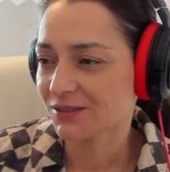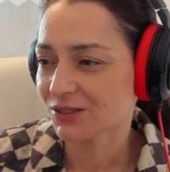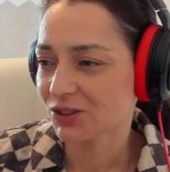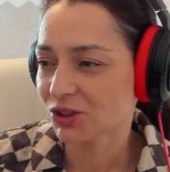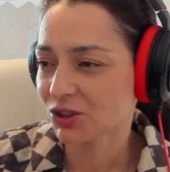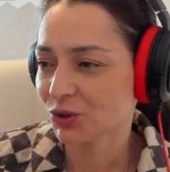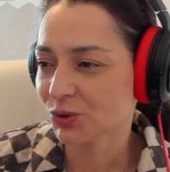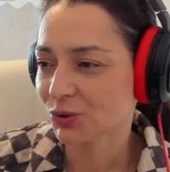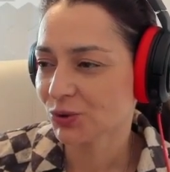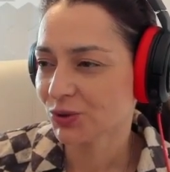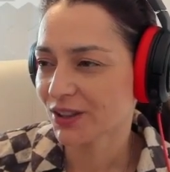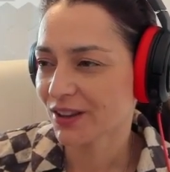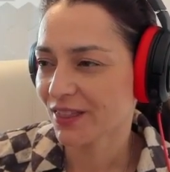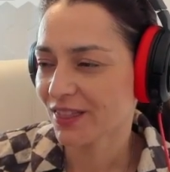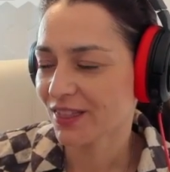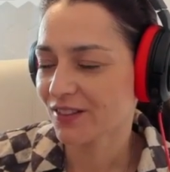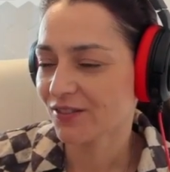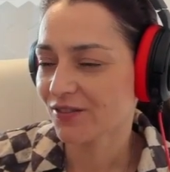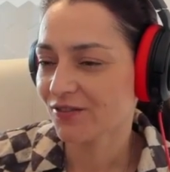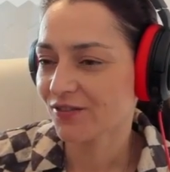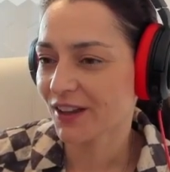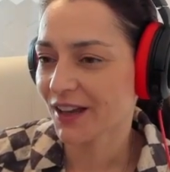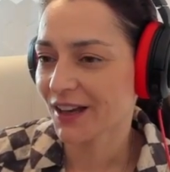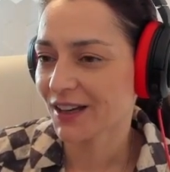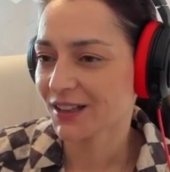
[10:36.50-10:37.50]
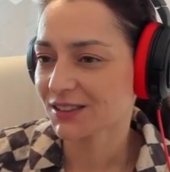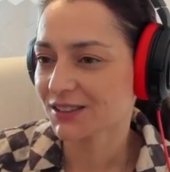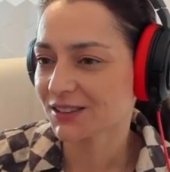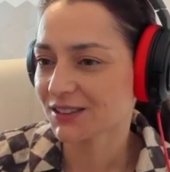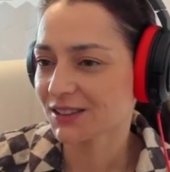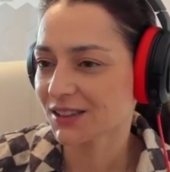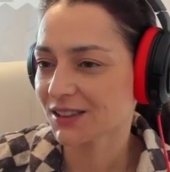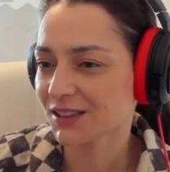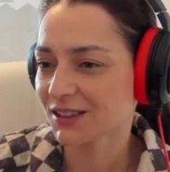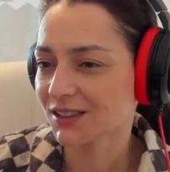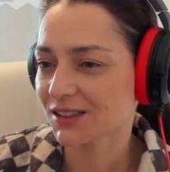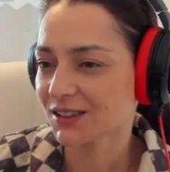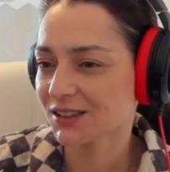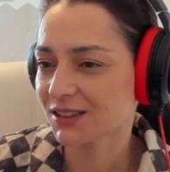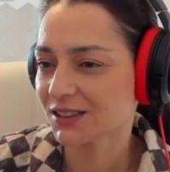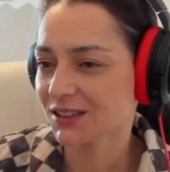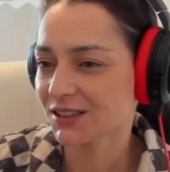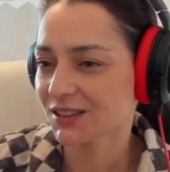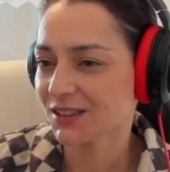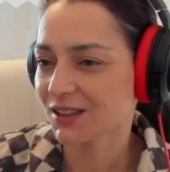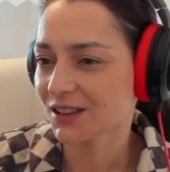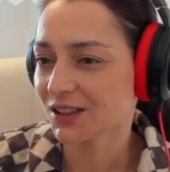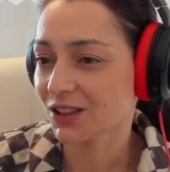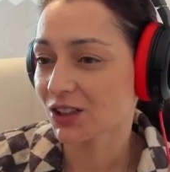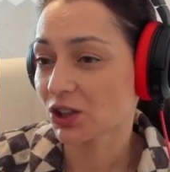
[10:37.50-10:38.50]
using the fact that
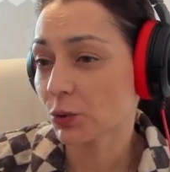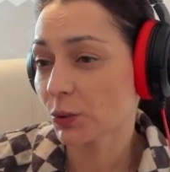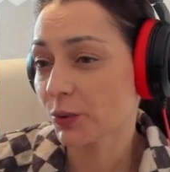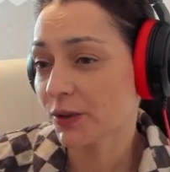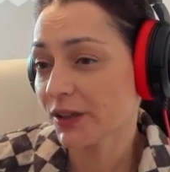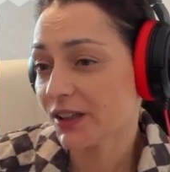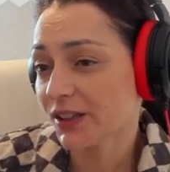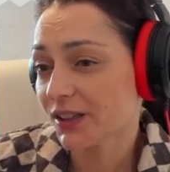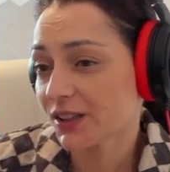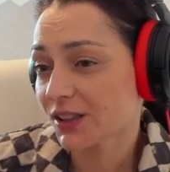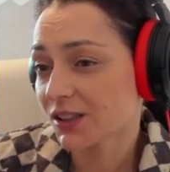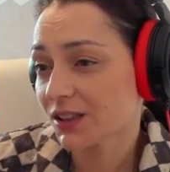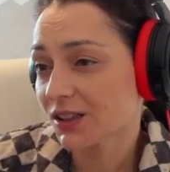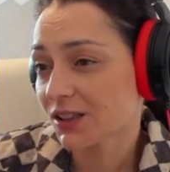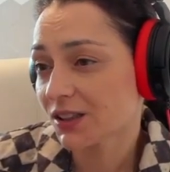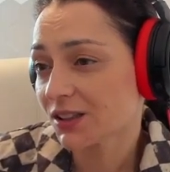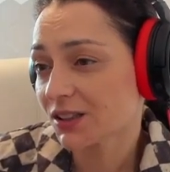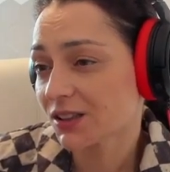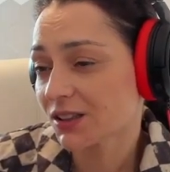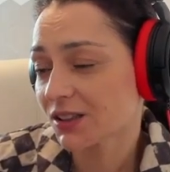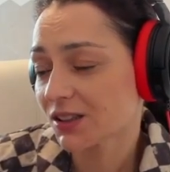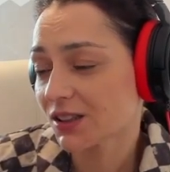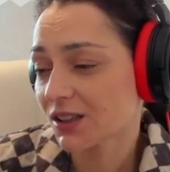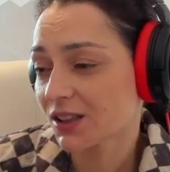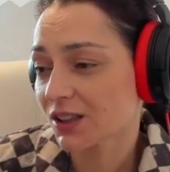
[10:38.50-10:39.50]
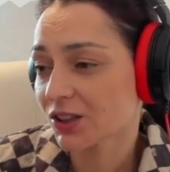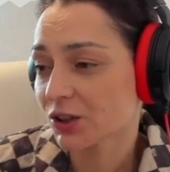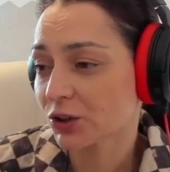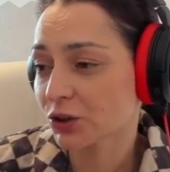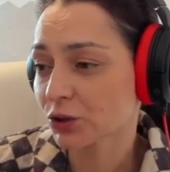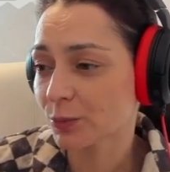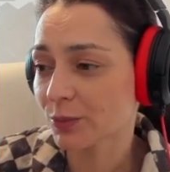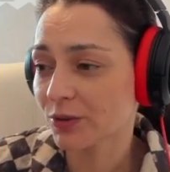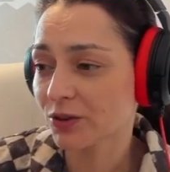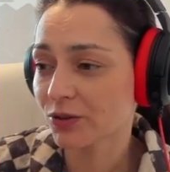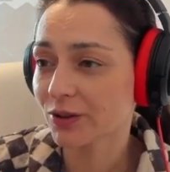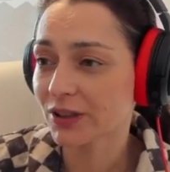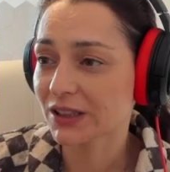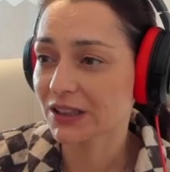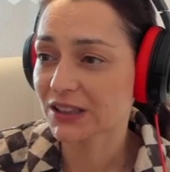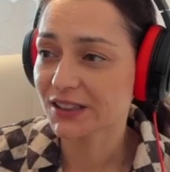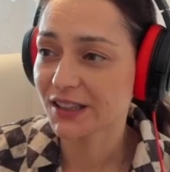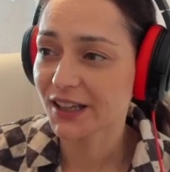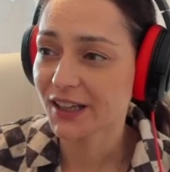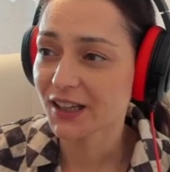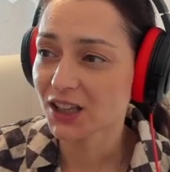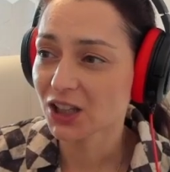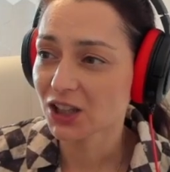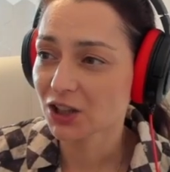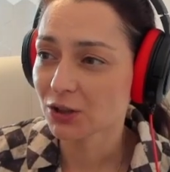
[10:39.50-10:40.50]
the queen cannot be really
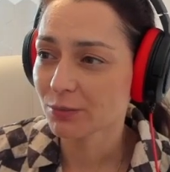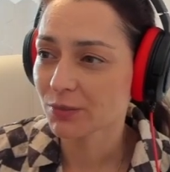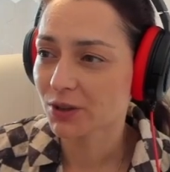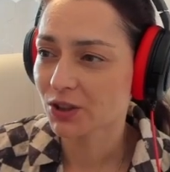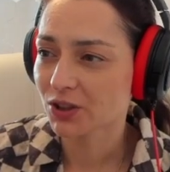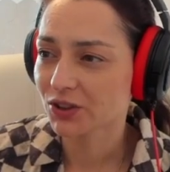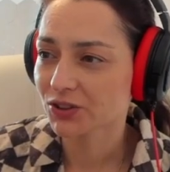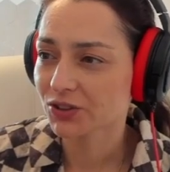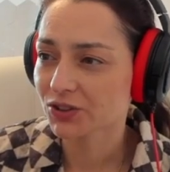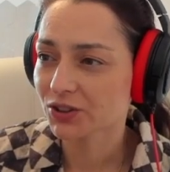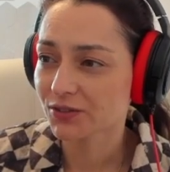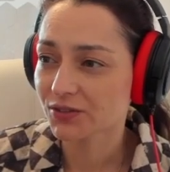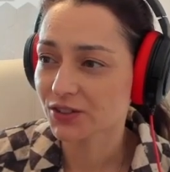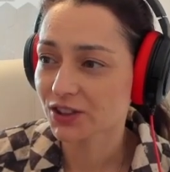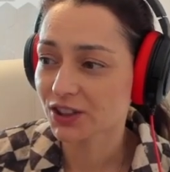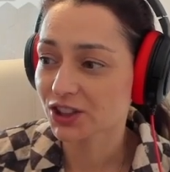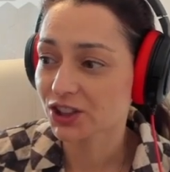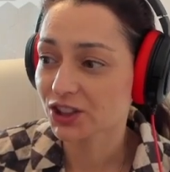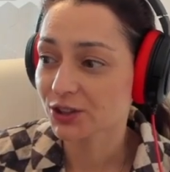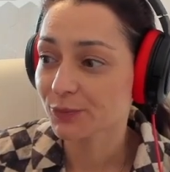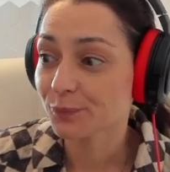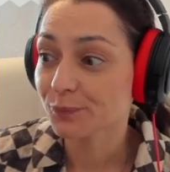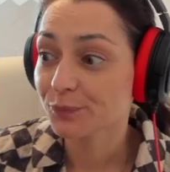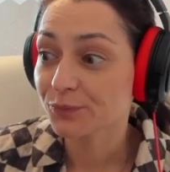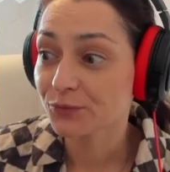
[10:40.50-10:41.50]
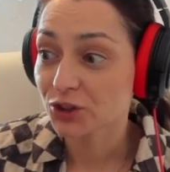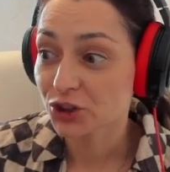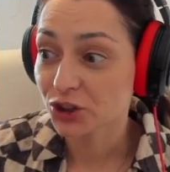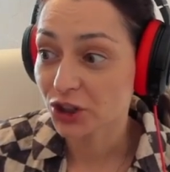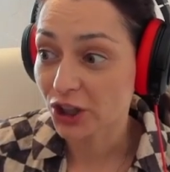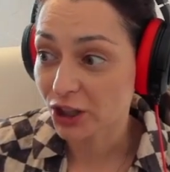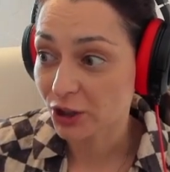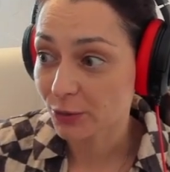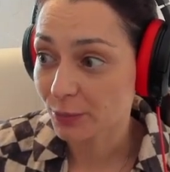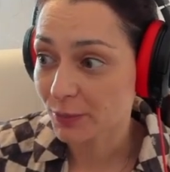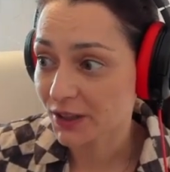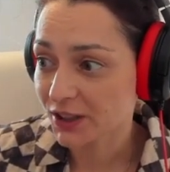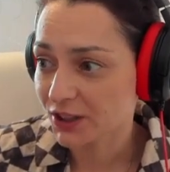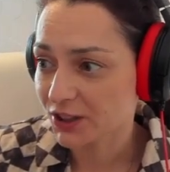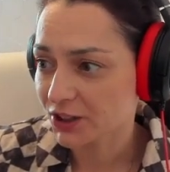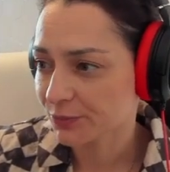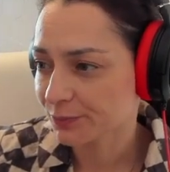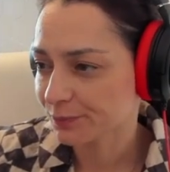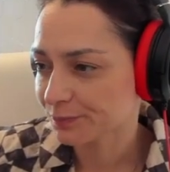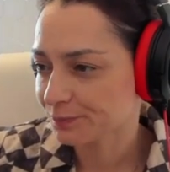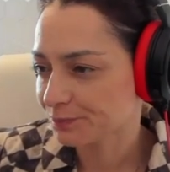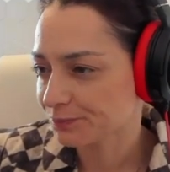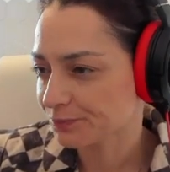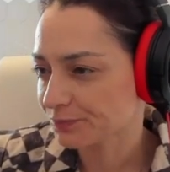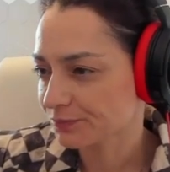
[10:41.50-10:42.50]
taken because of this checkmate.
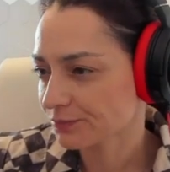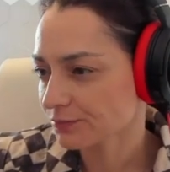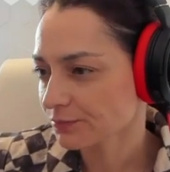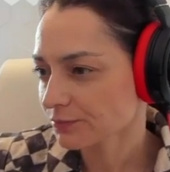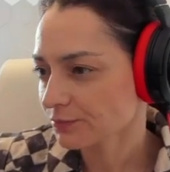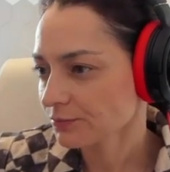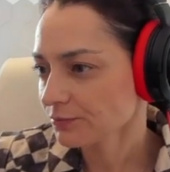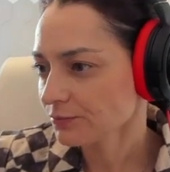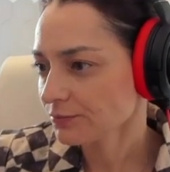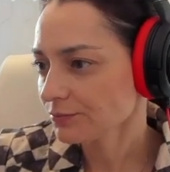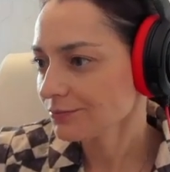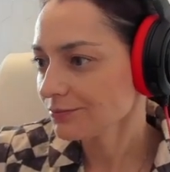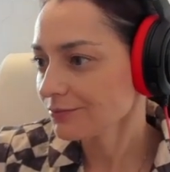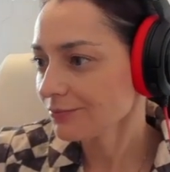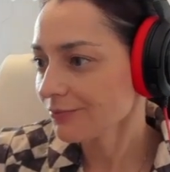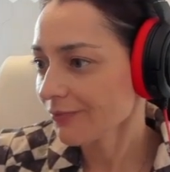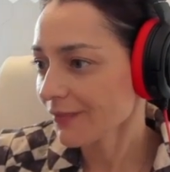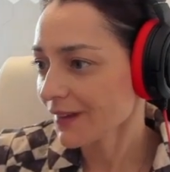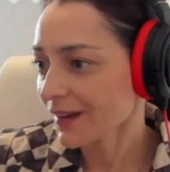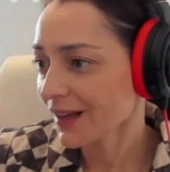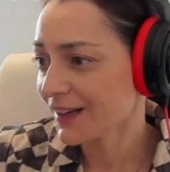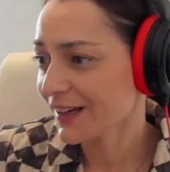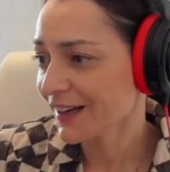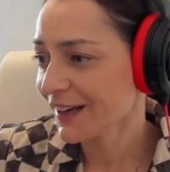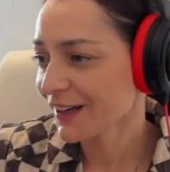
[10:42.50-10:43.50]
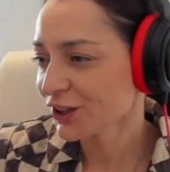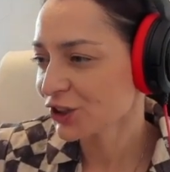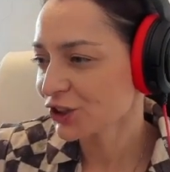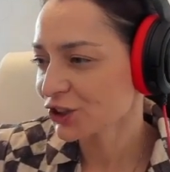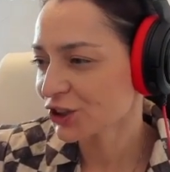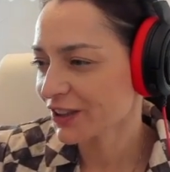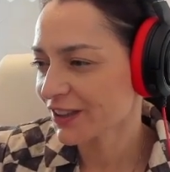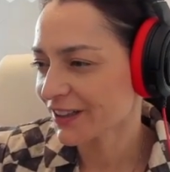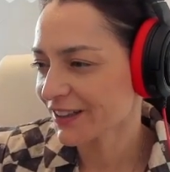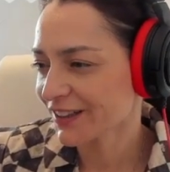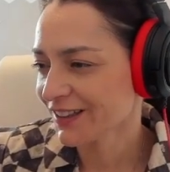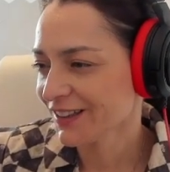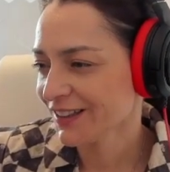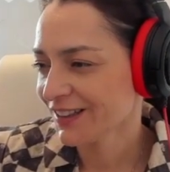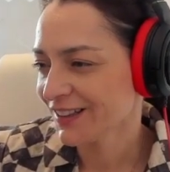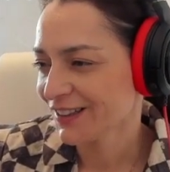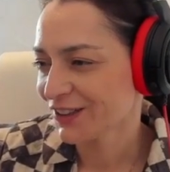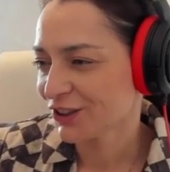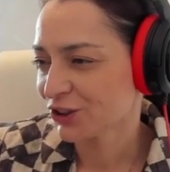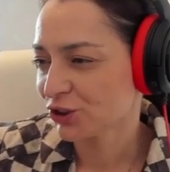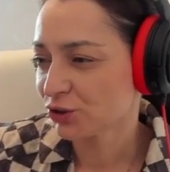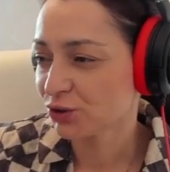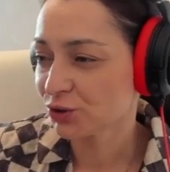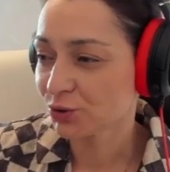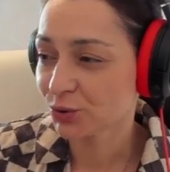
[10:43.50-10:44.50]
And actually,
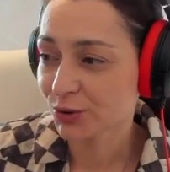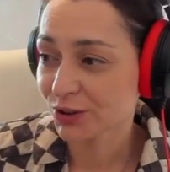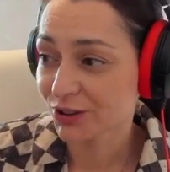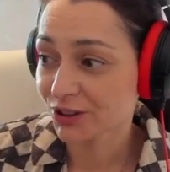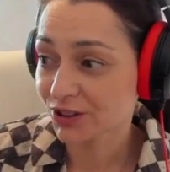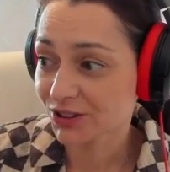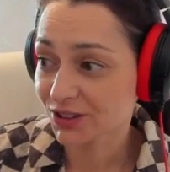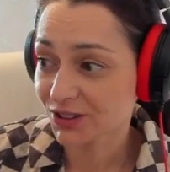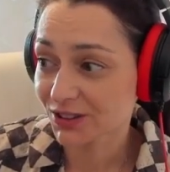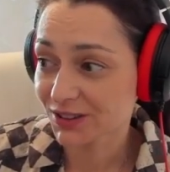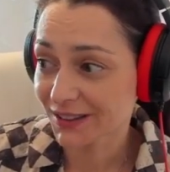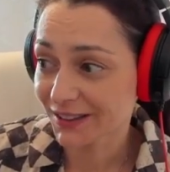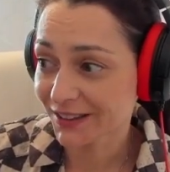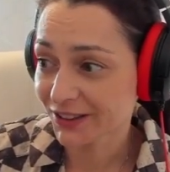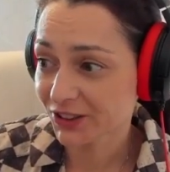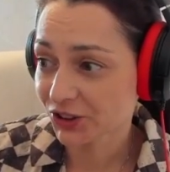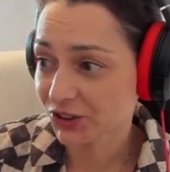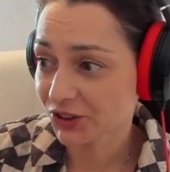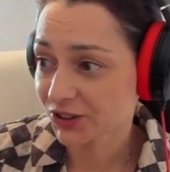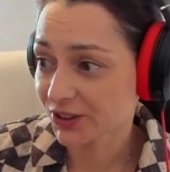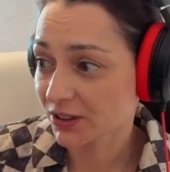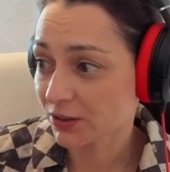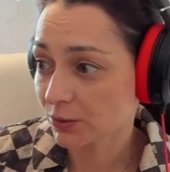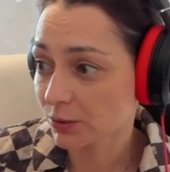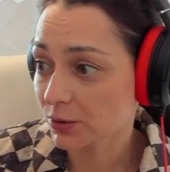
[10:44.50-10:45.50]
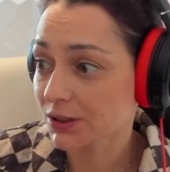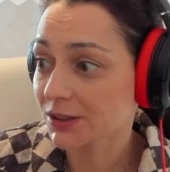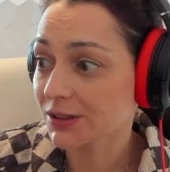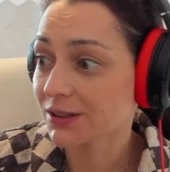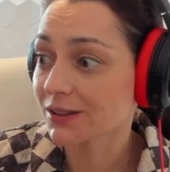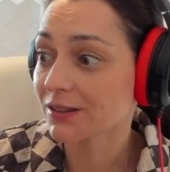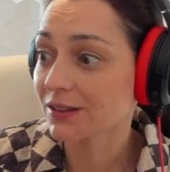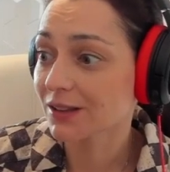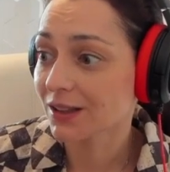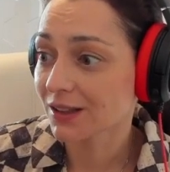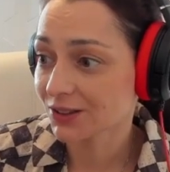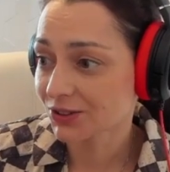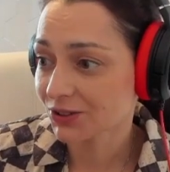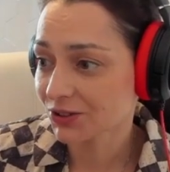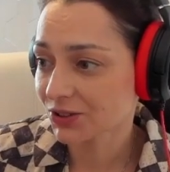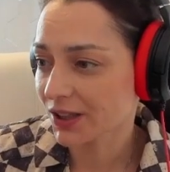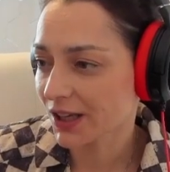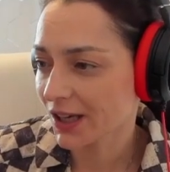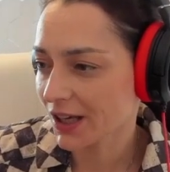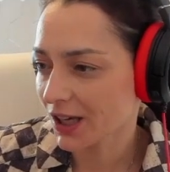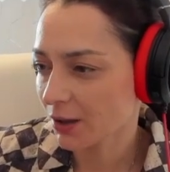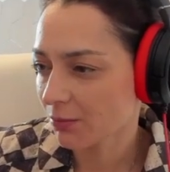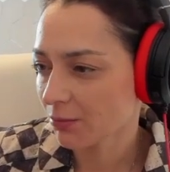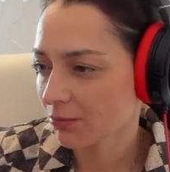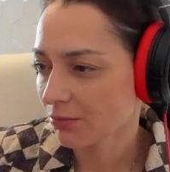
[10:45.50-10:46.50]
two years later, there was another
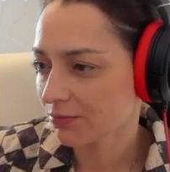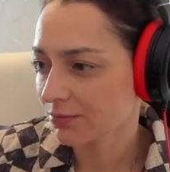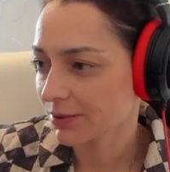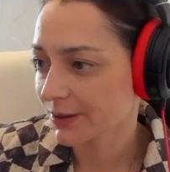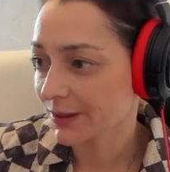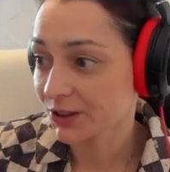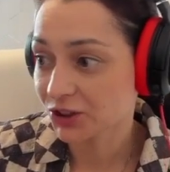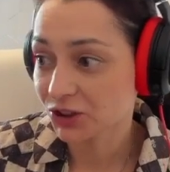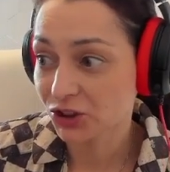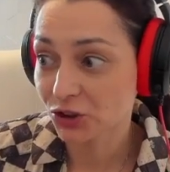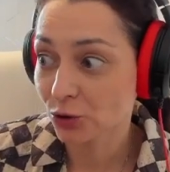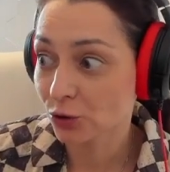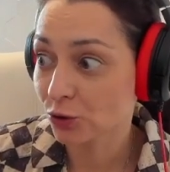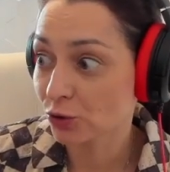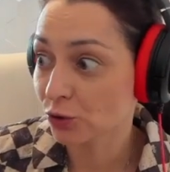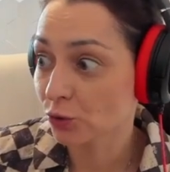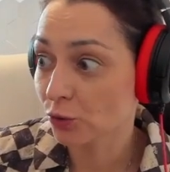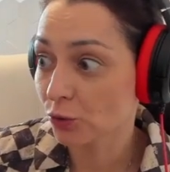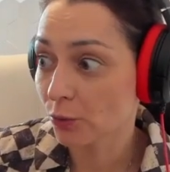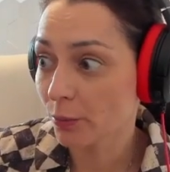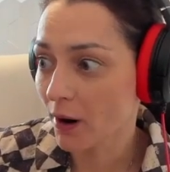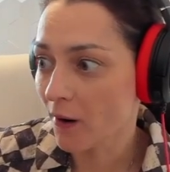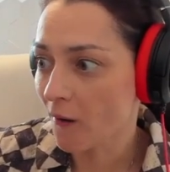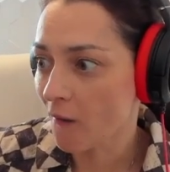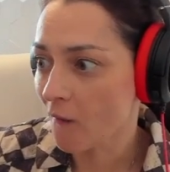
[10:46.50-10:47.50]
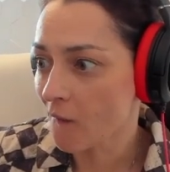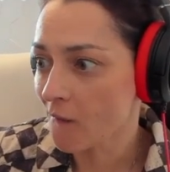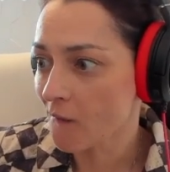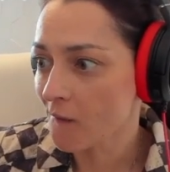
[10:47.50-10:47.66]
game played in Cuba